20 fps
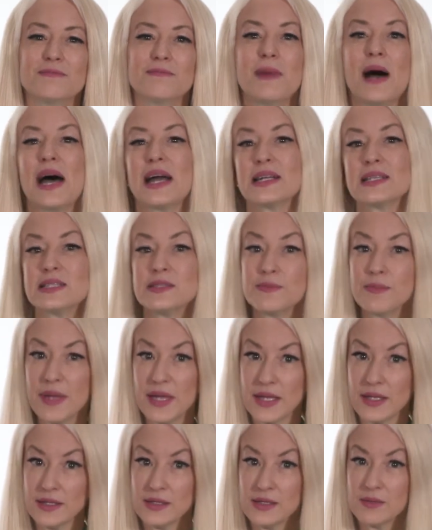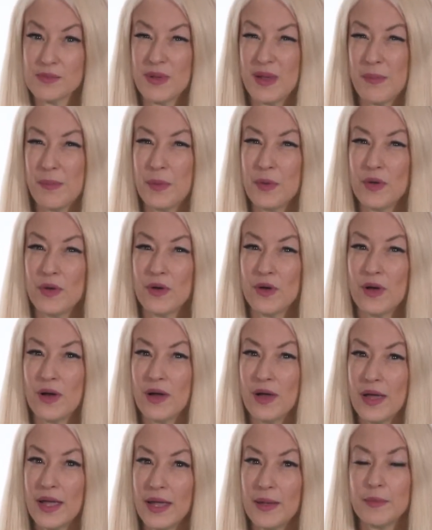modest means, people
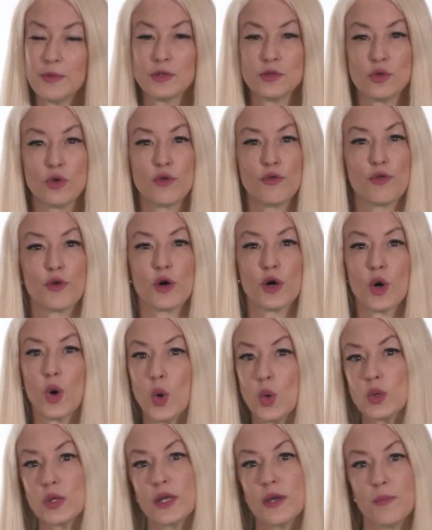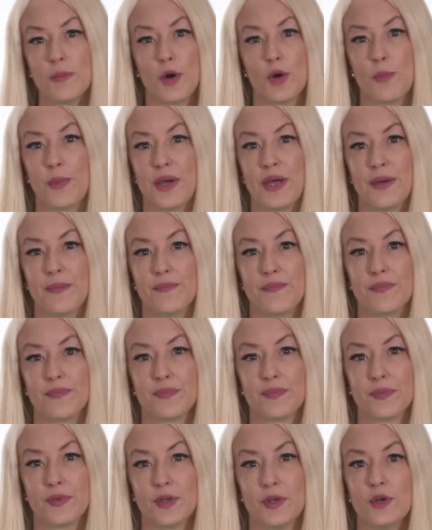able to afford only a moped,
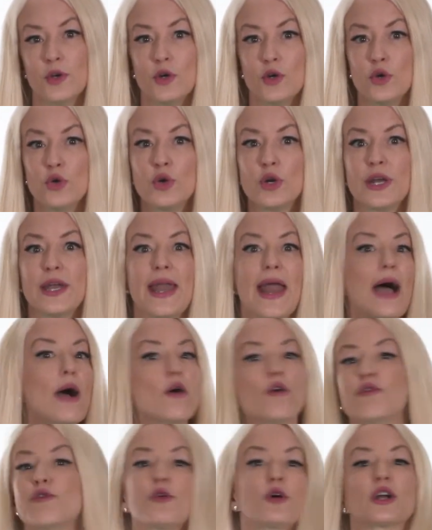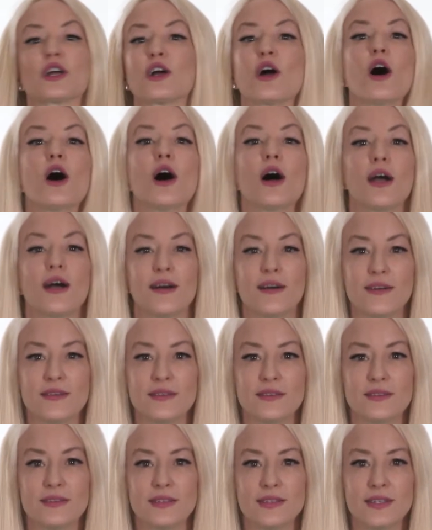who could now afford a car.
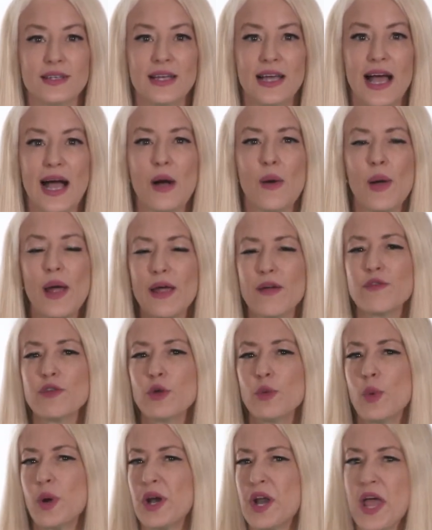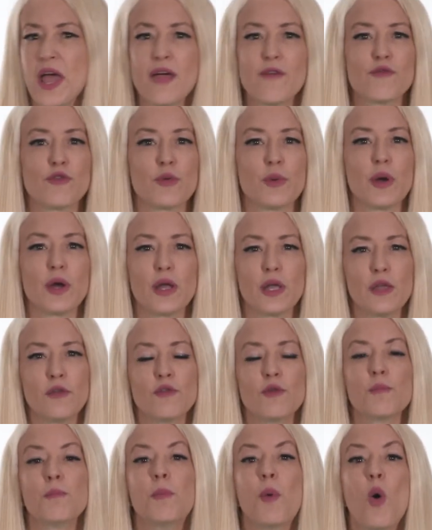How everyone, everywhere,
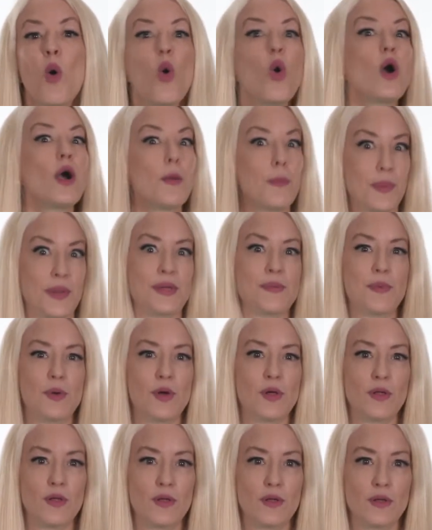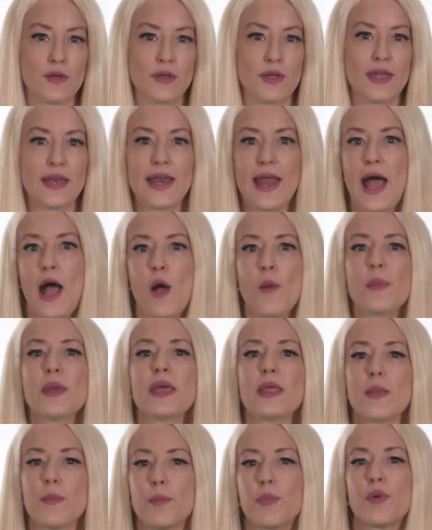even poor people, can now
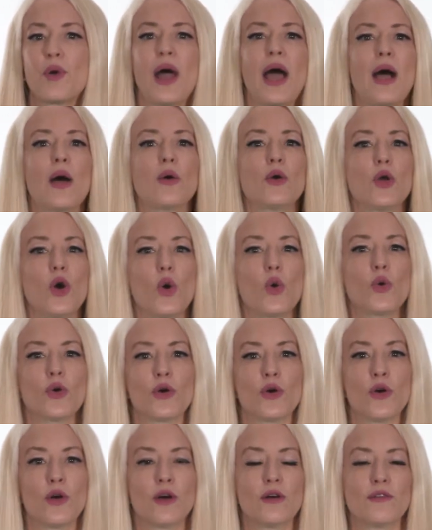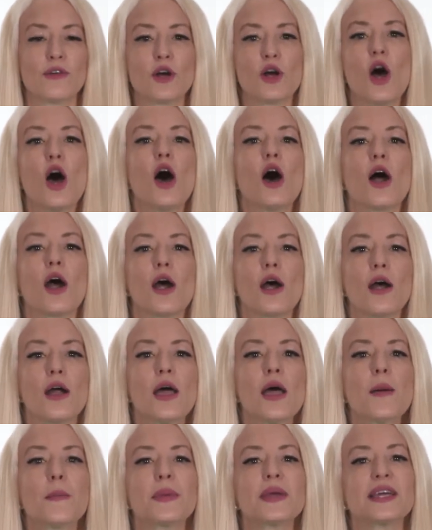be the proud owner of a car
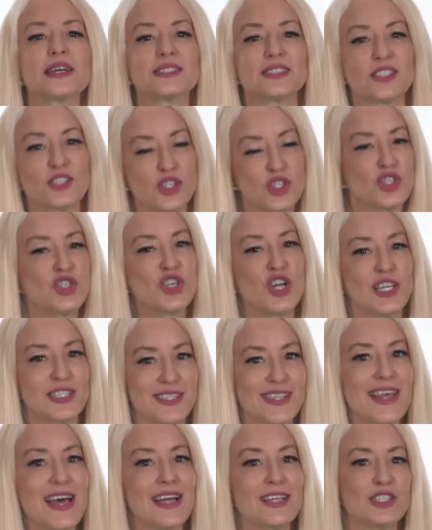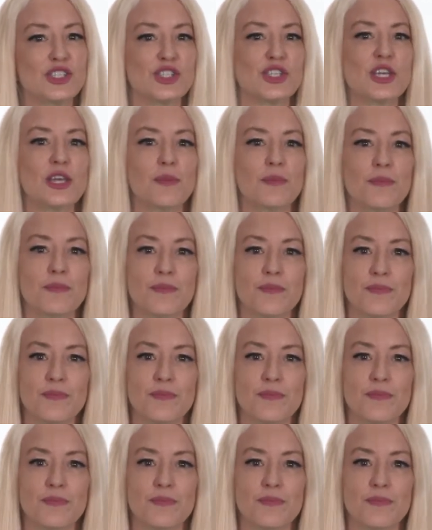because it's just that cheap.